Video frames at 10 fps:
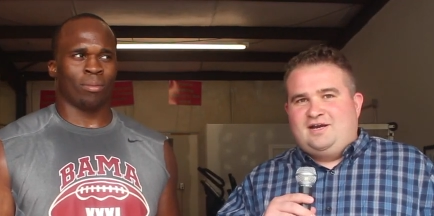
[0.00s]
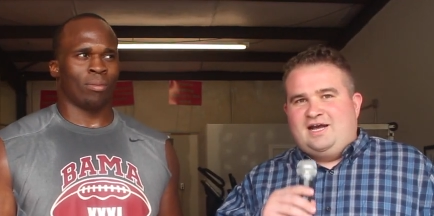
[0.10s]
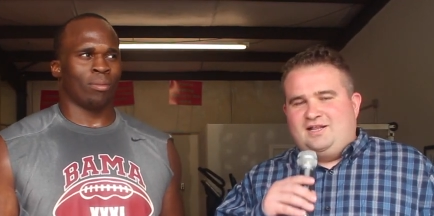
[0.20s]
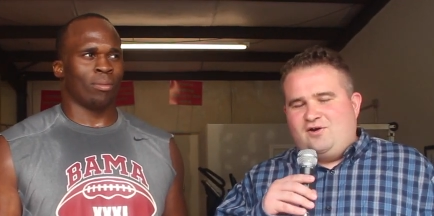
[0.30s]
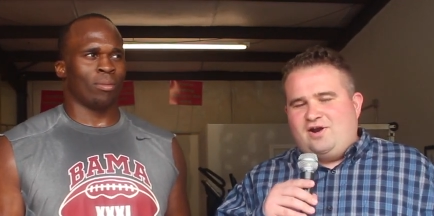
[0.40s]

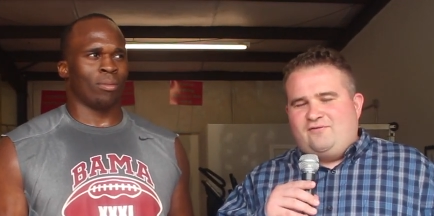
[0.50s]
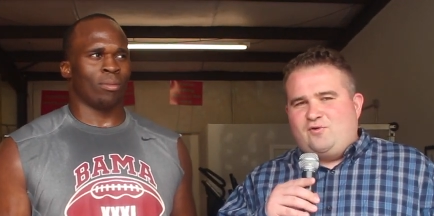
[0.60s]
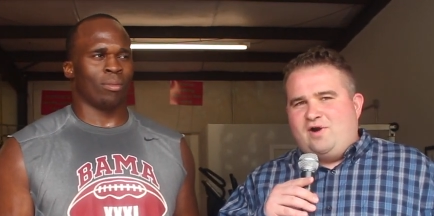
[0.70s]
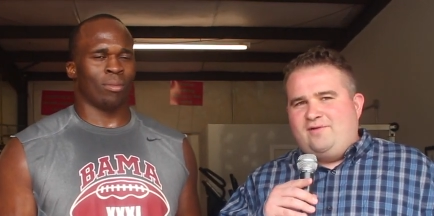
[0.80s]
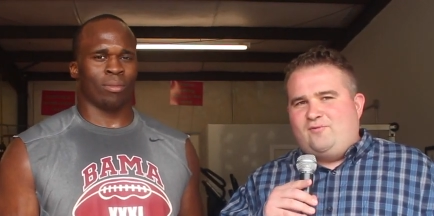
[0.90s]
Speaker 1: Hello
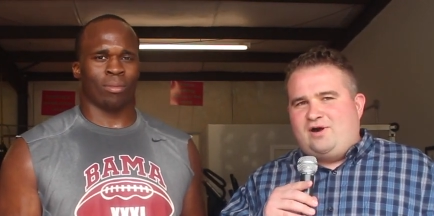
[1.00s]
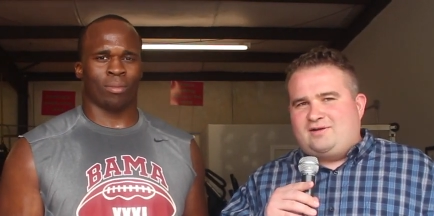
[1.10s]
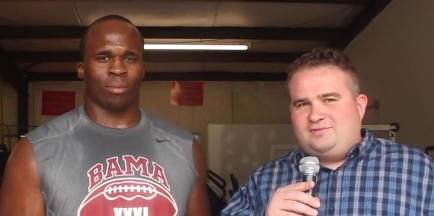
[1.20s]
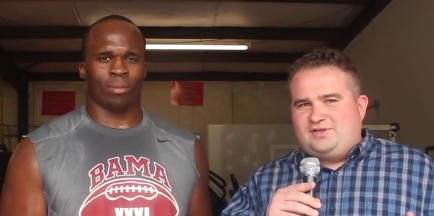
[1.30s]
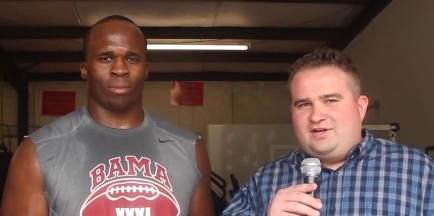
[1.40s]
everyone,
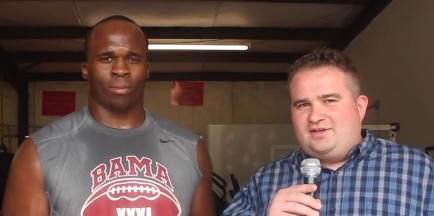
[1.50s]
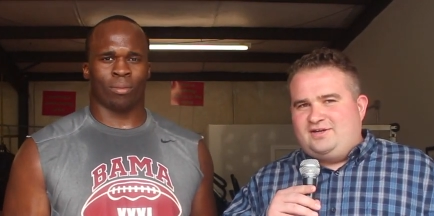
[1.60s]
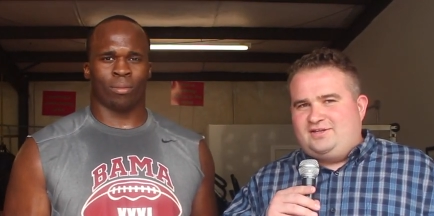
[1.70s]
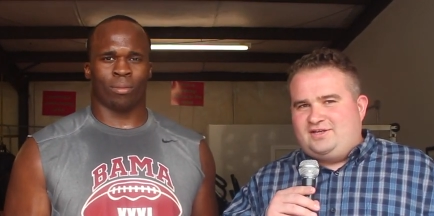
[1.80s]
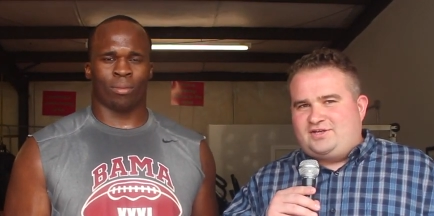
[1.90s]
welcome to
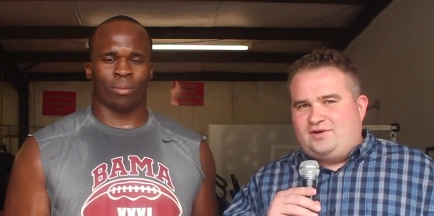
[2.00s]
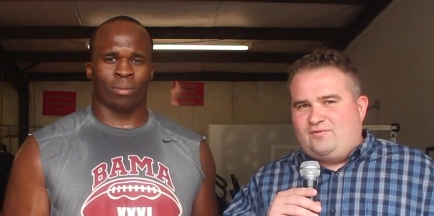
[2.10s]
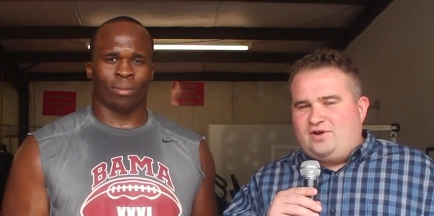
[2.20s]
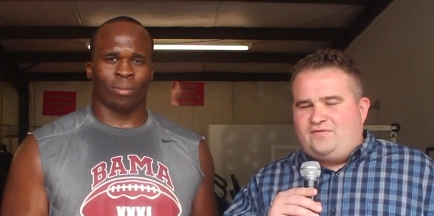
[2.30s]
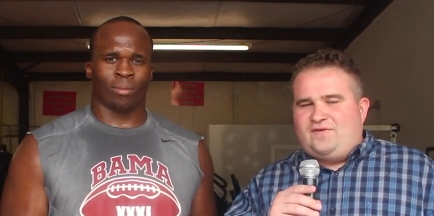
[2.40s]
another edition
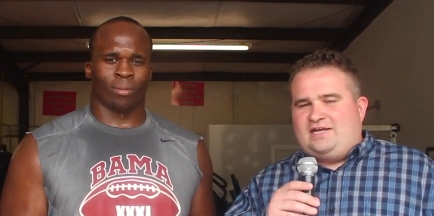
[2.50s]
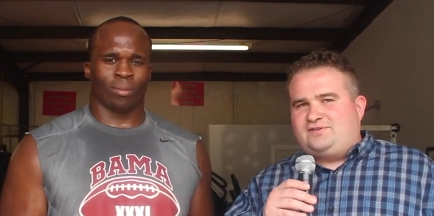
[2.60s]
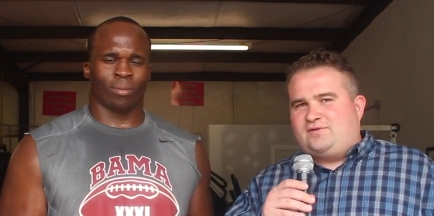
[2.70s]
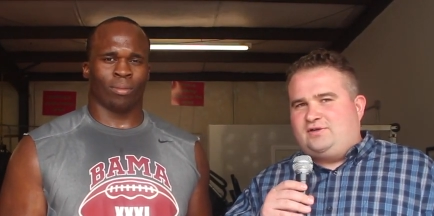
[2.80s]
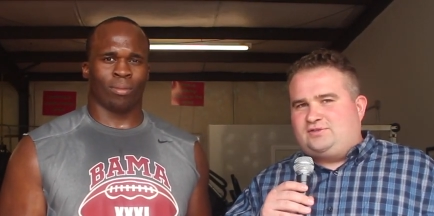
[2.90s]
of Real
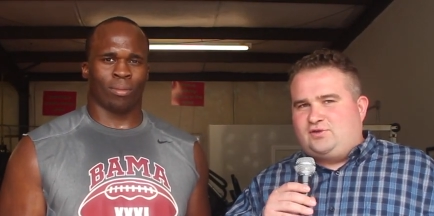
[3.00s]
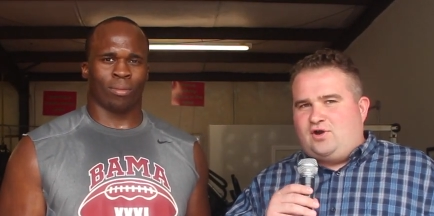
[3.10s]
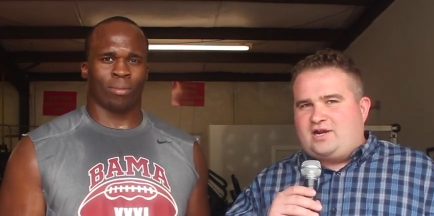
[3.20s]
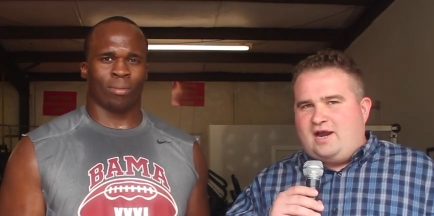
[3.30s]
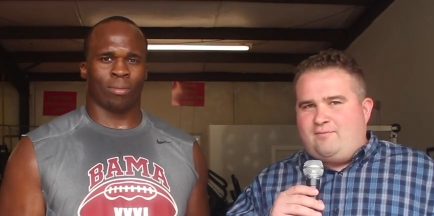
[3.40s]
Fans Real
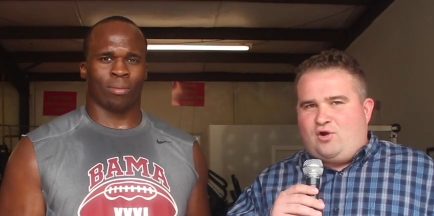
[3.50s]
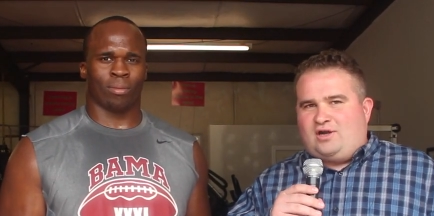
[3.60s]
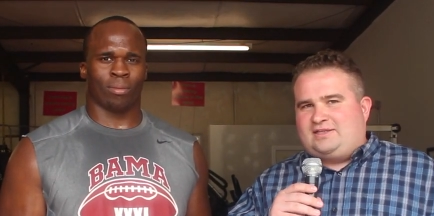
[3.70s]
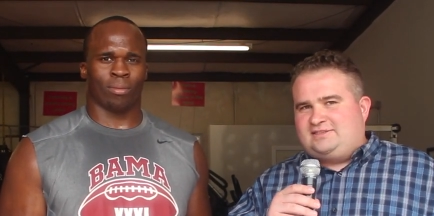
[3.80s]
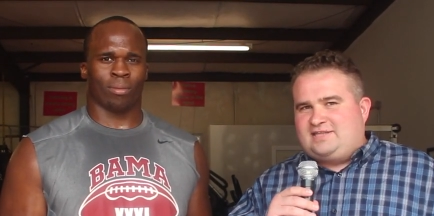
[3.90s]
Talk. I'm
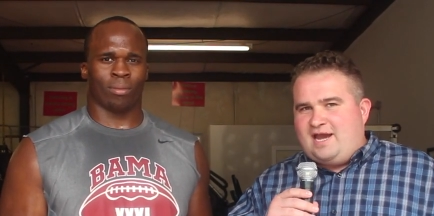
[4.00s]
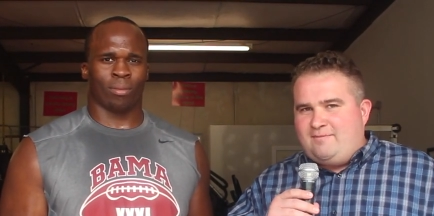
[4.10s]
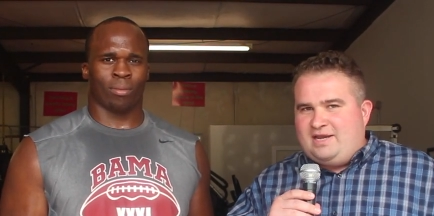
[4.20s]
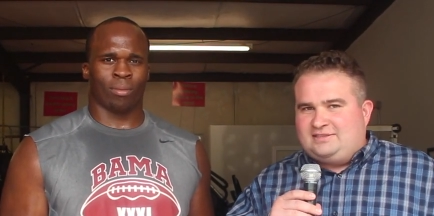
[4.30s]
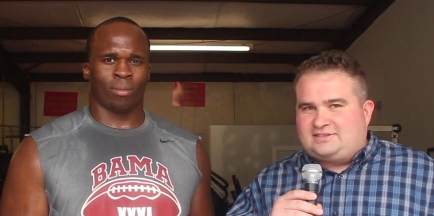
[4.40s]
Mark the
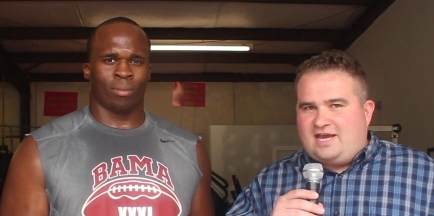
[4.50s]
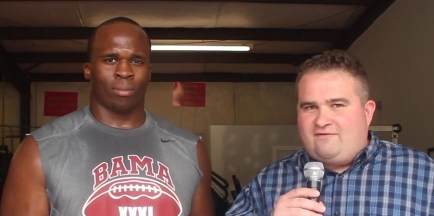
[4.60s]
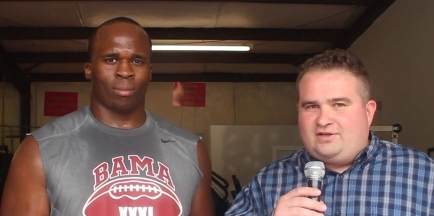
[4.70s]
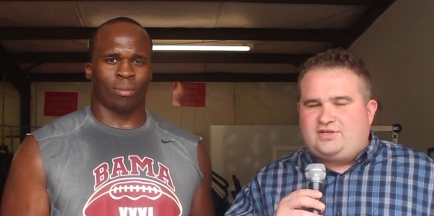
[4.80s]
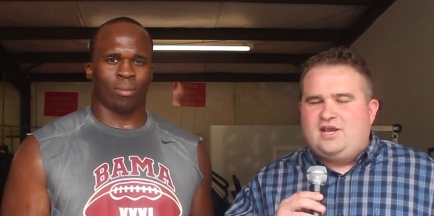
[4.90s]
Statman
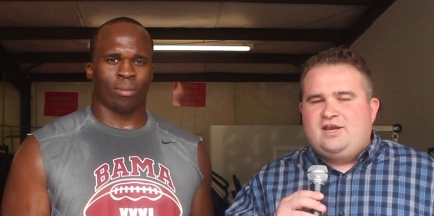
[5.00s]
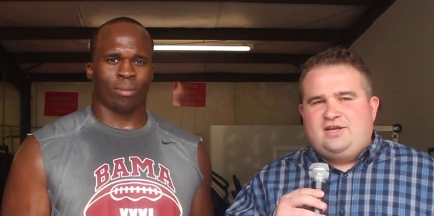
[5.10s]
Skevich.